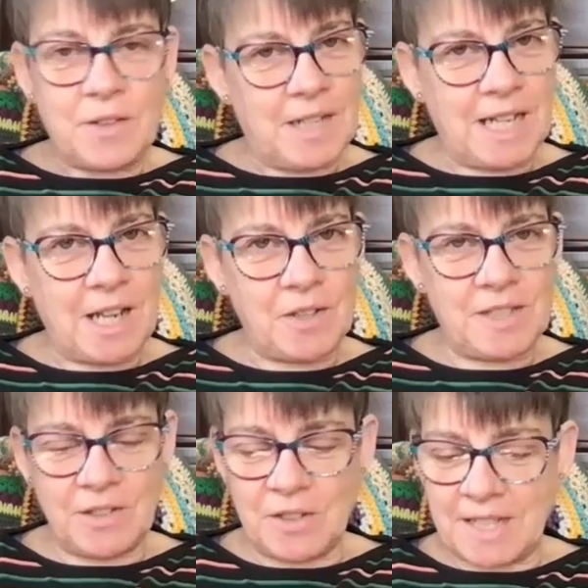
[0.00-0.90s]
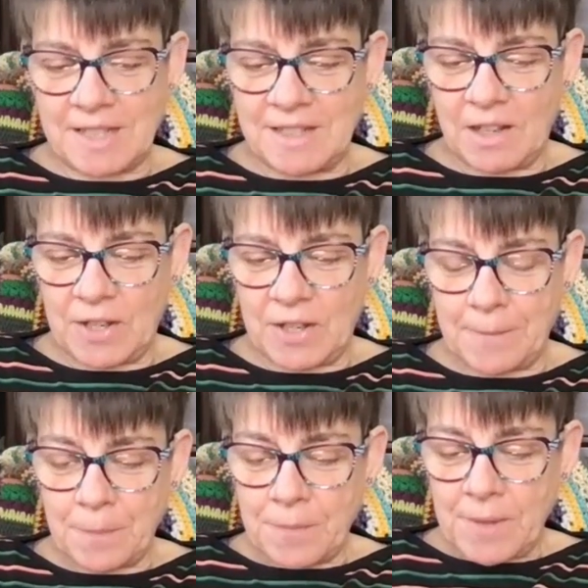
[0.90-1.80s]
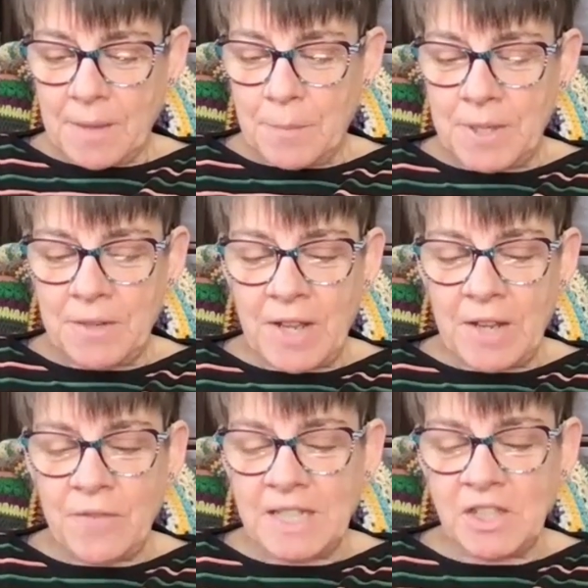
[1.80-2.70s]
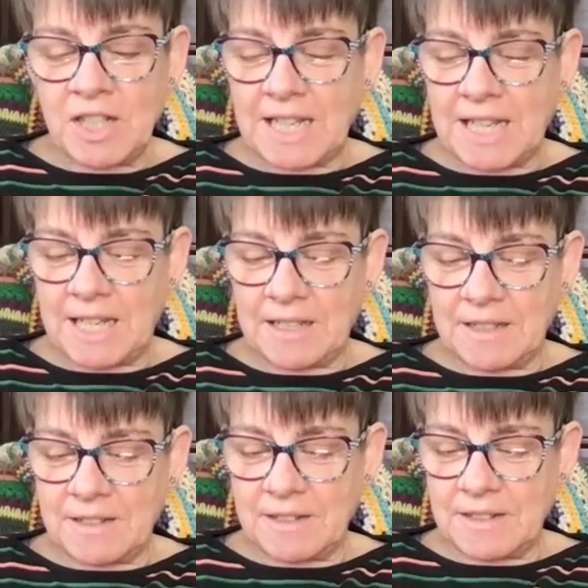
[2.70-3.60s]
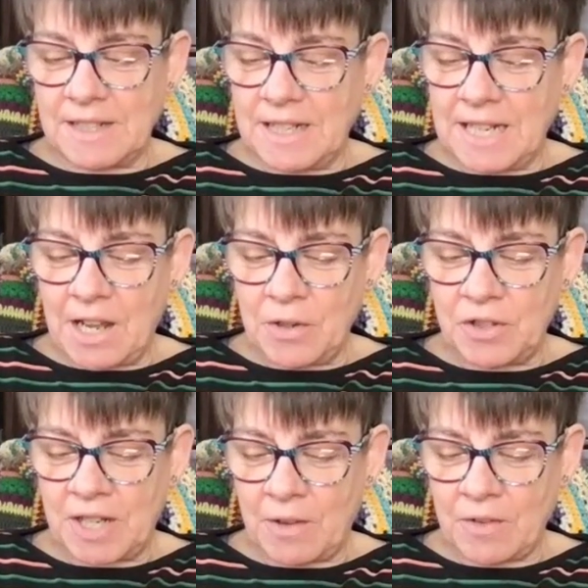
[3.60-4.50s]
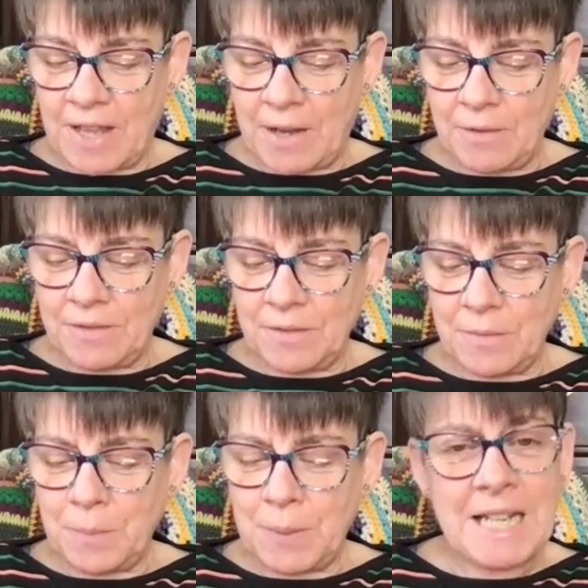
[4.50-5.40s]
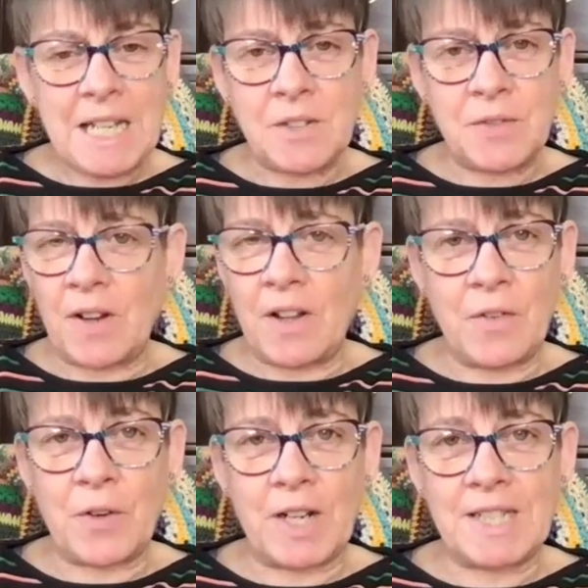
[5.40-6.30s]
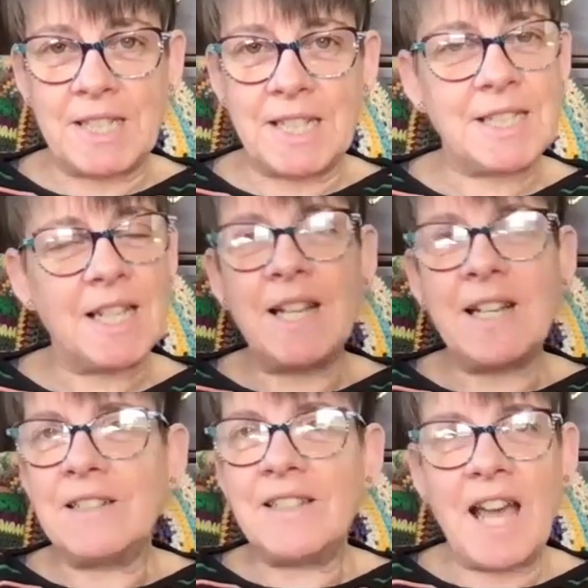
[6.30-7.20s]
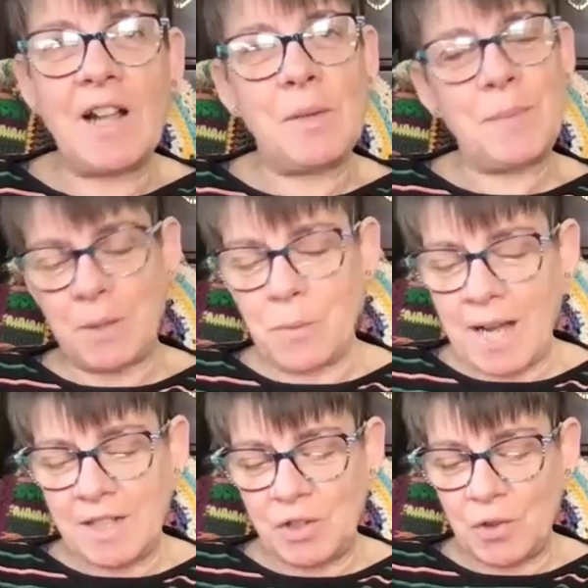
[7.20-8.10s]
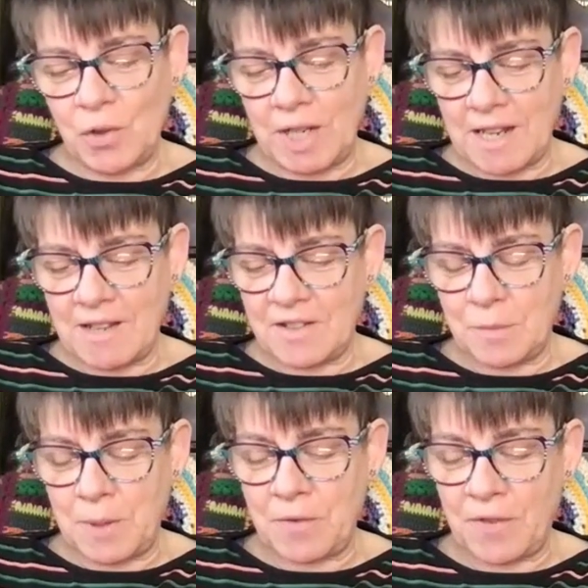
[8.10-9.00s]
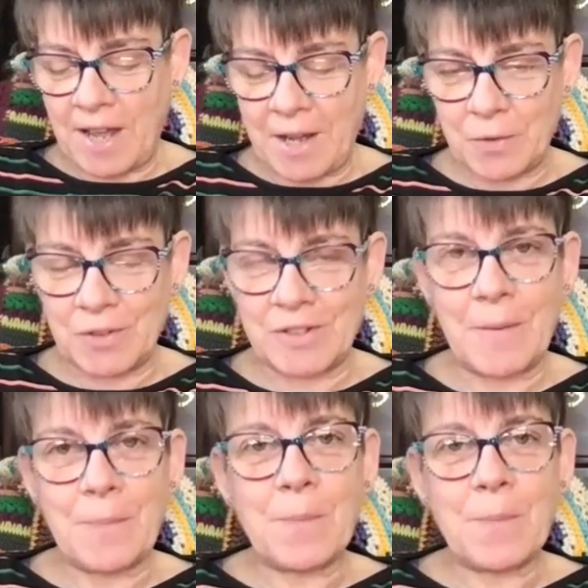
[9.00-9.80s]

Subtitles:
Leo still says nothing. But if eventually Leo shouts out, please, Father Francis, tell me where joy is to be found.